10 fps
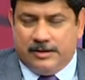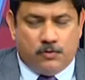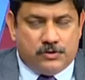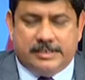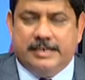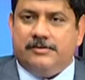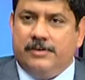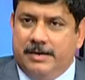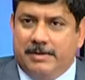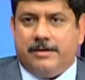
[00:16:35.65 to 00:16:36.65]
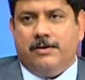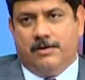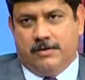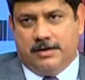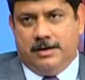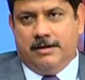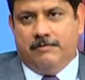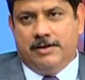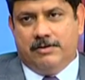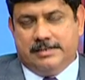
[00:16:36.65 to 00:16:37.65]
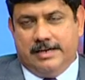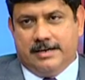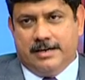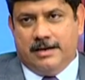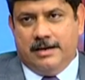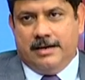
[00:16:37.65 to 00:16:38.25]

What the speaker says: Those things really matter a lot when you are selecting.